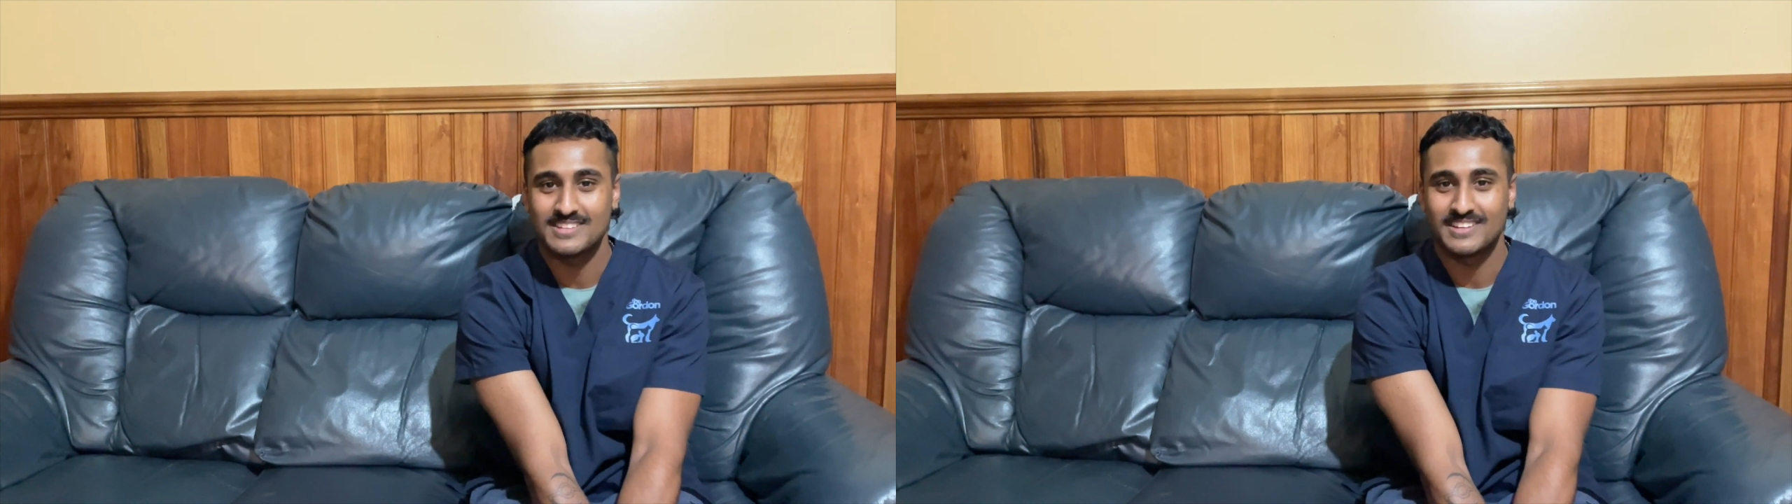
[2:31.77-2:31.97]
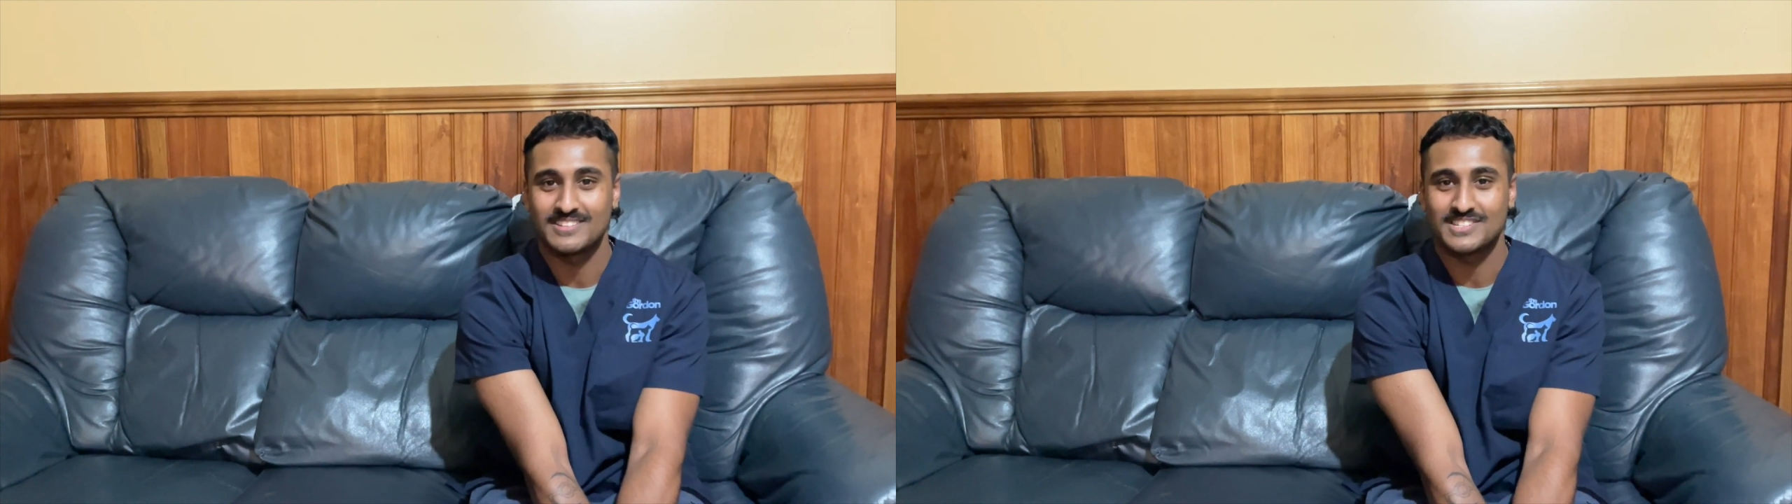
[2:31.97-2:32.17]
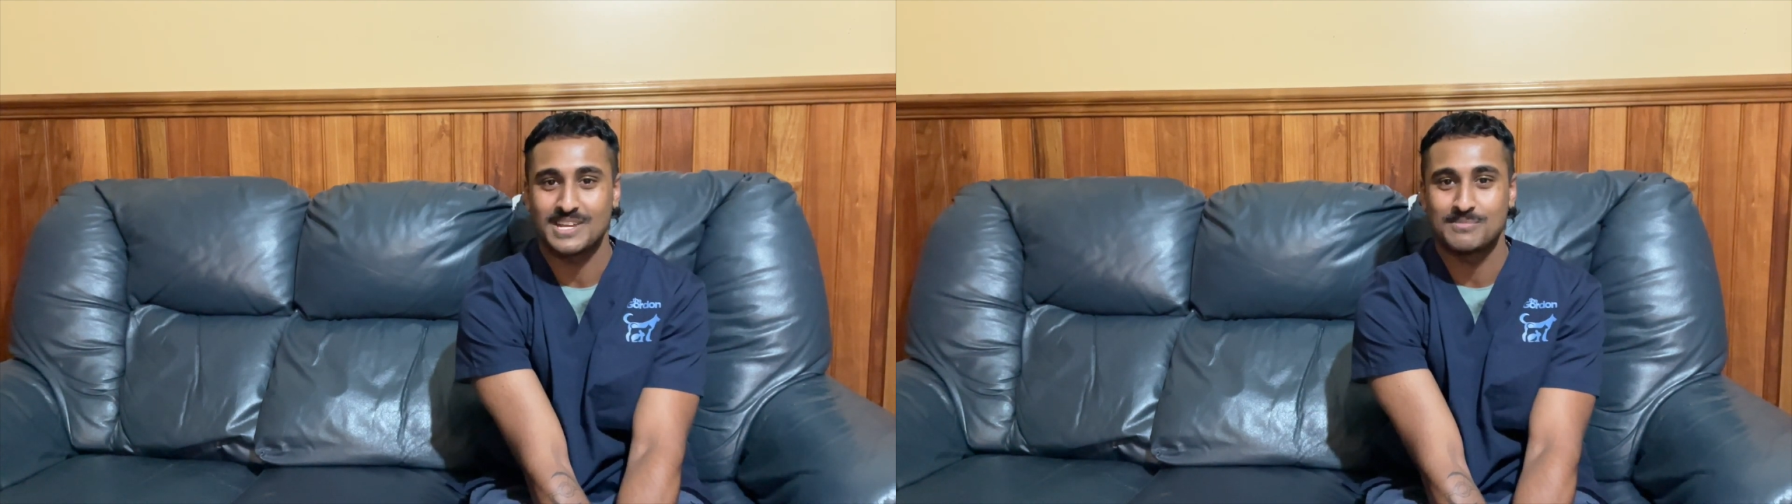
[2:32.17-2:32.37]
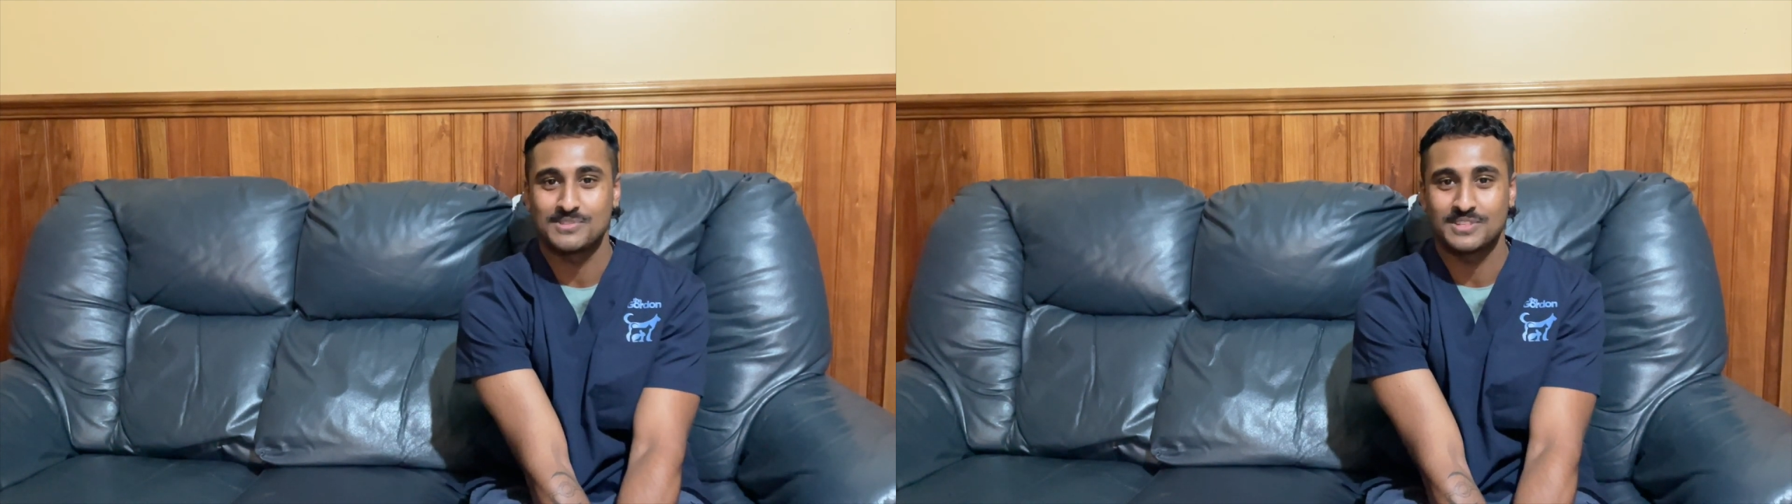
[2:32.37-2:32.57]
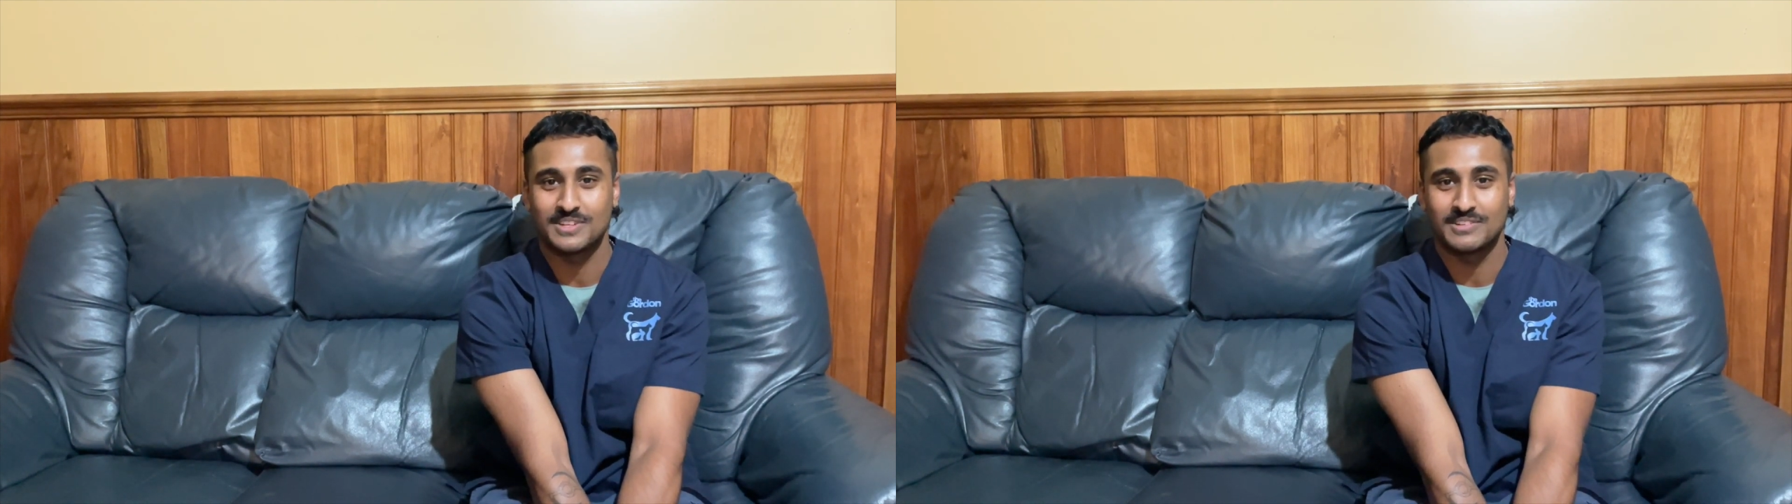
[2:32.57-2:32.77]
and it
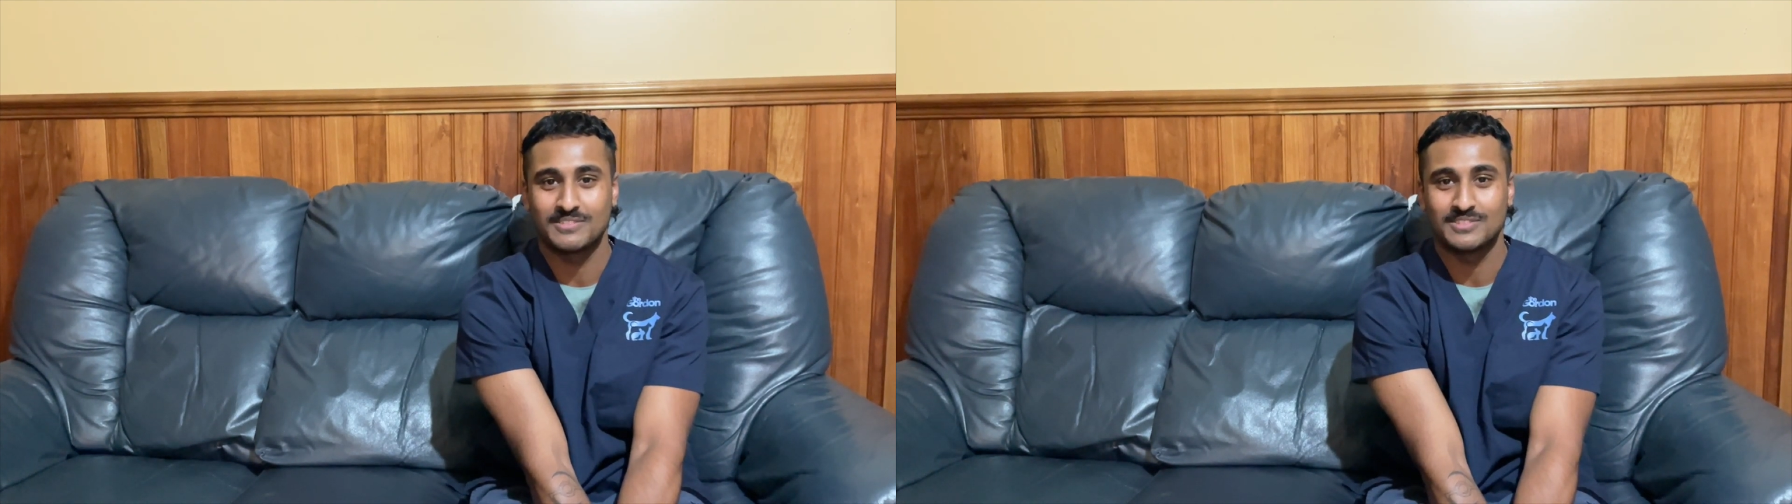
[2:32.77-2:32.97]
seems to